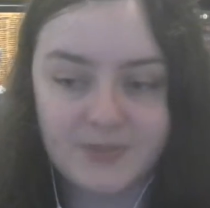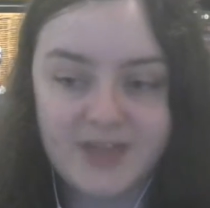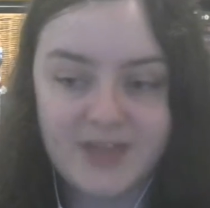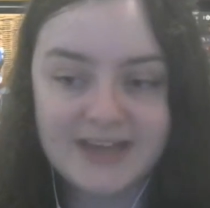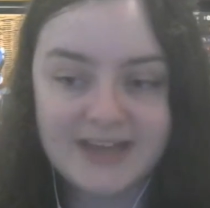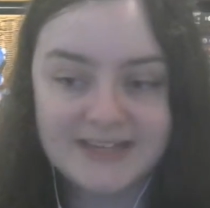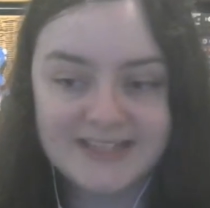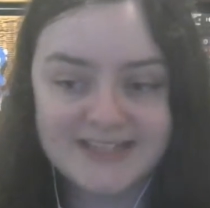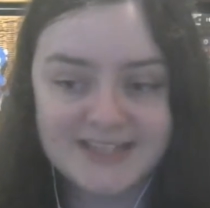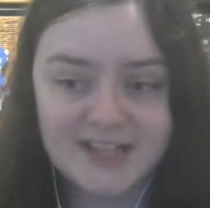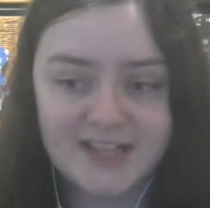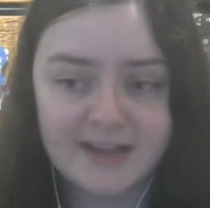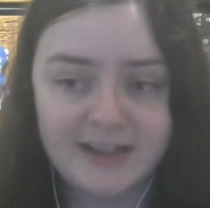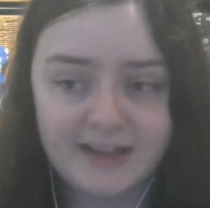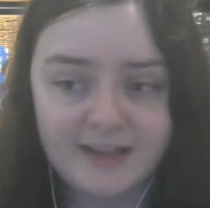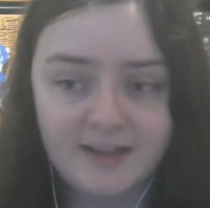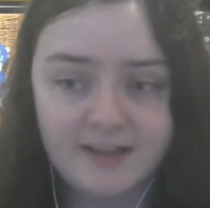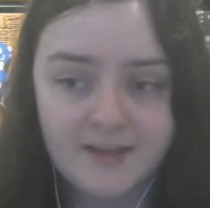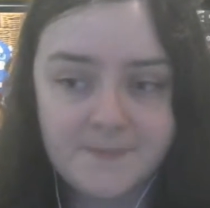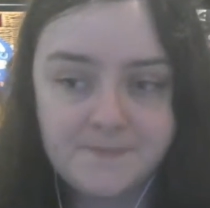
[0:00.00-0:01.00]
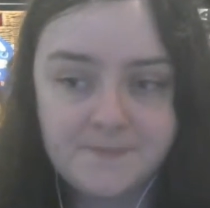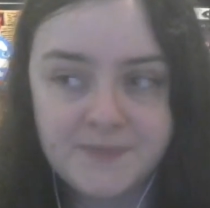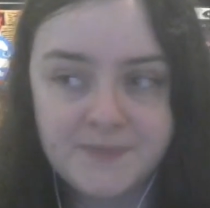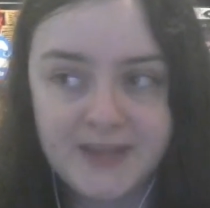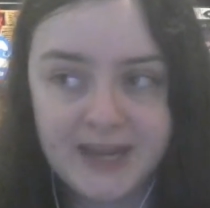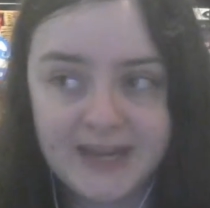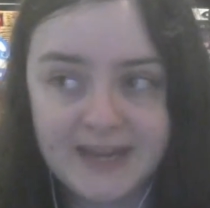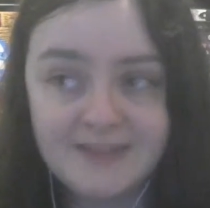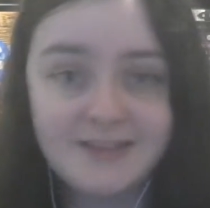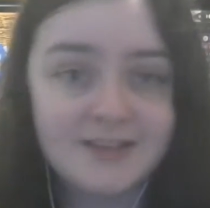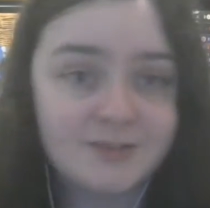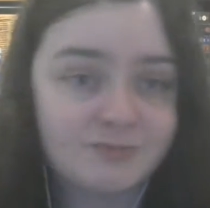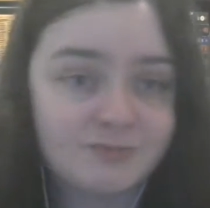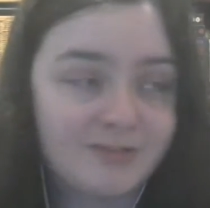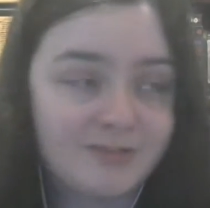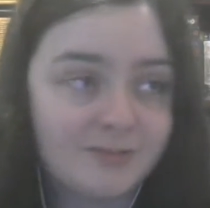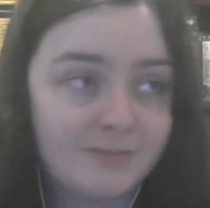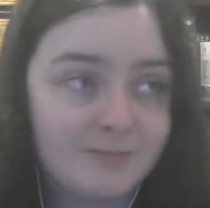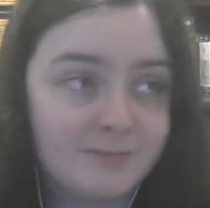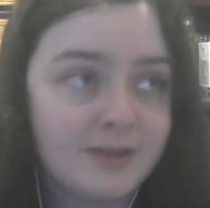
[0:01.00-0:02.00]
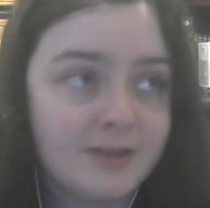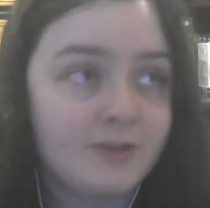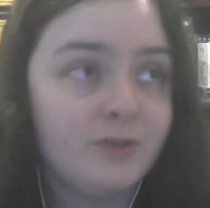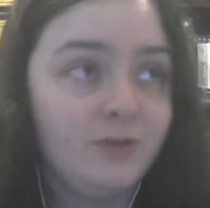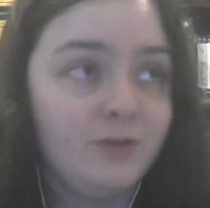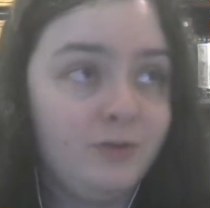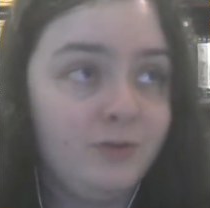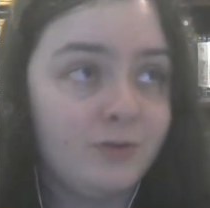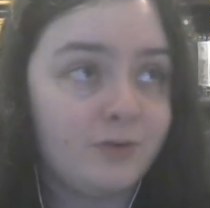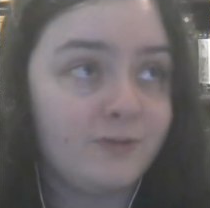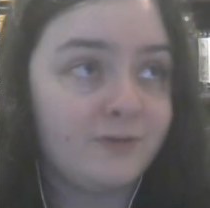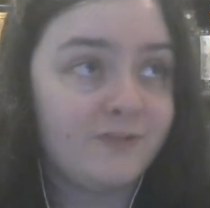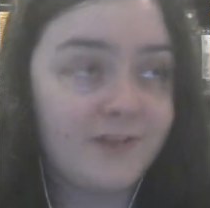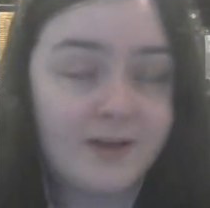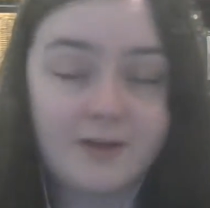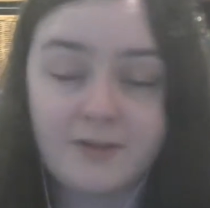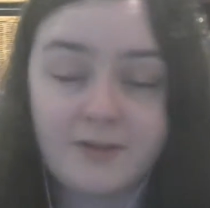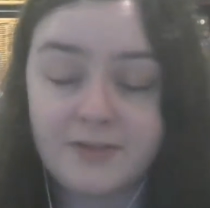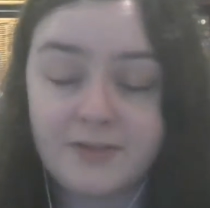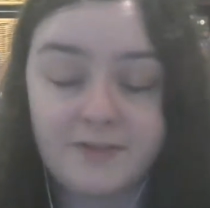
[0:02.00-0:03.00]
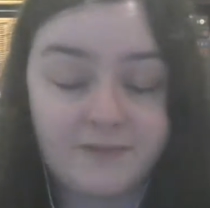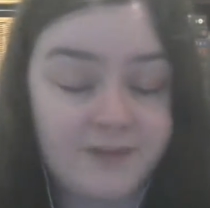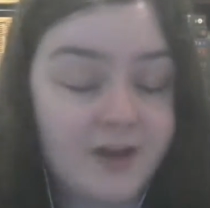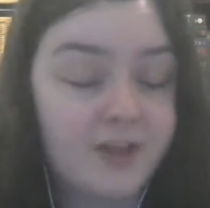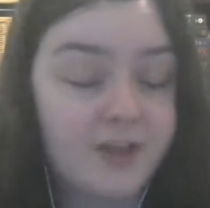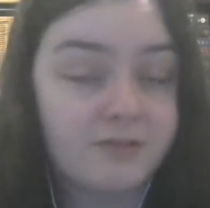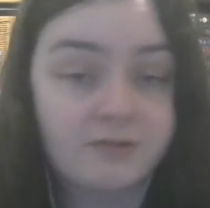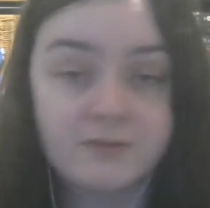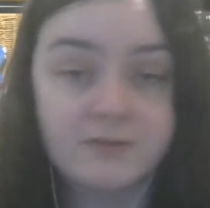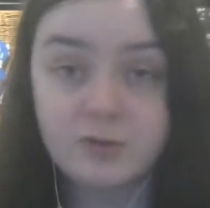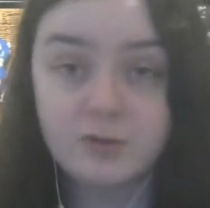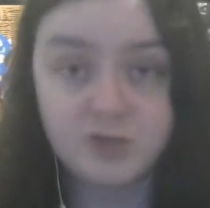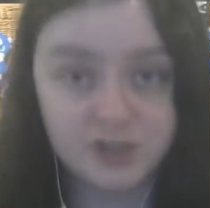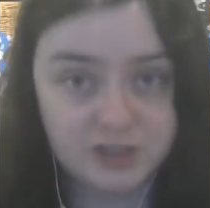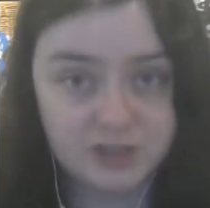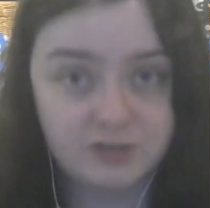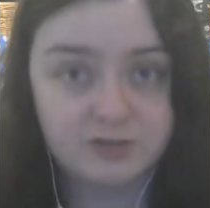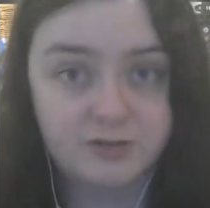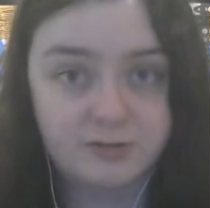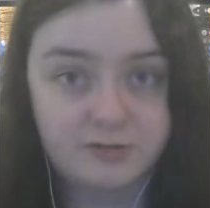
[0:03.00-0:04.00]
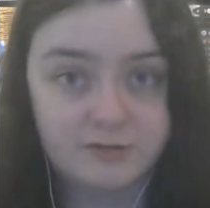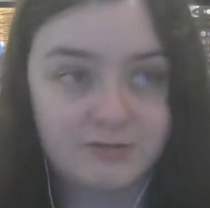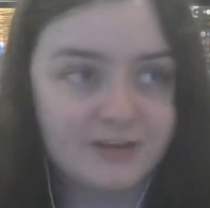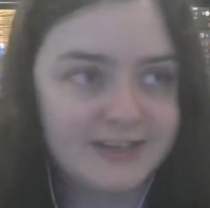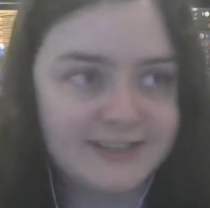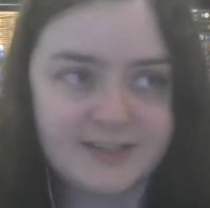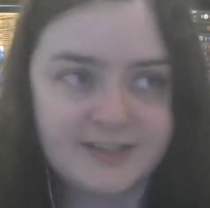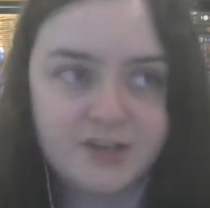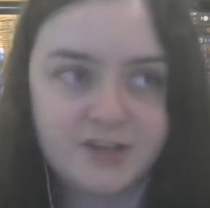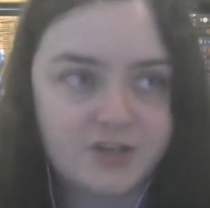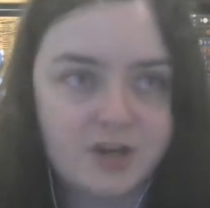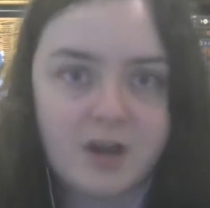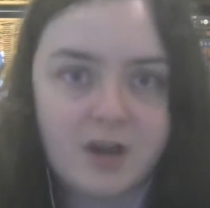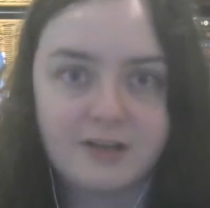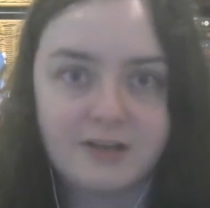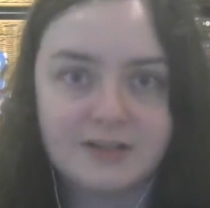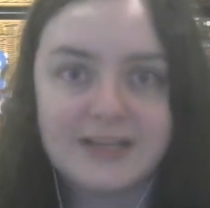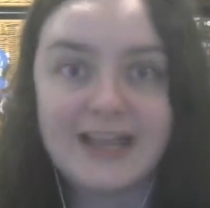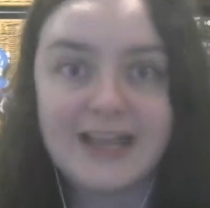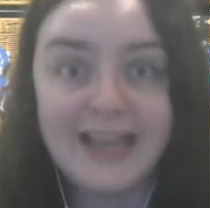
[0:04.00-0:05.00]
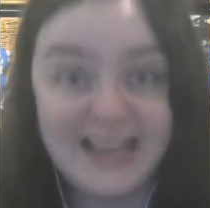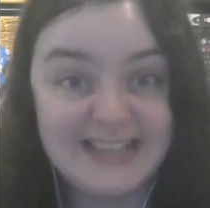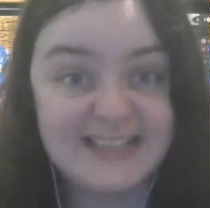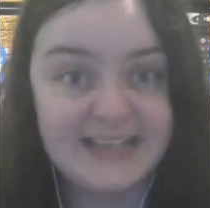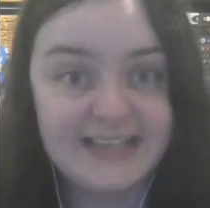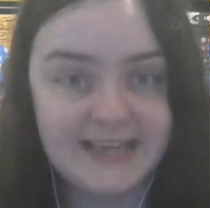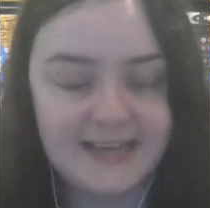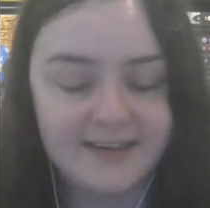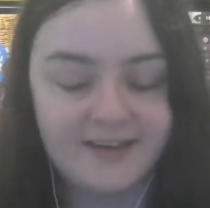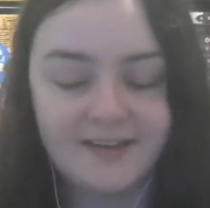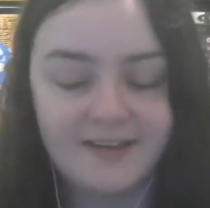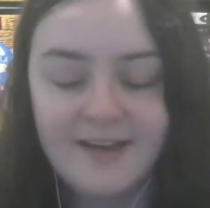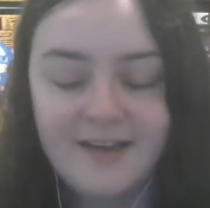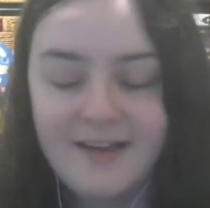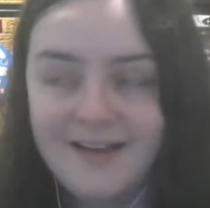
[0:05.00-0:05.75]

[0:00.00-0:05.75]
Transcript: That is like, in this room, your fa the father of your children, or at least a child, is here.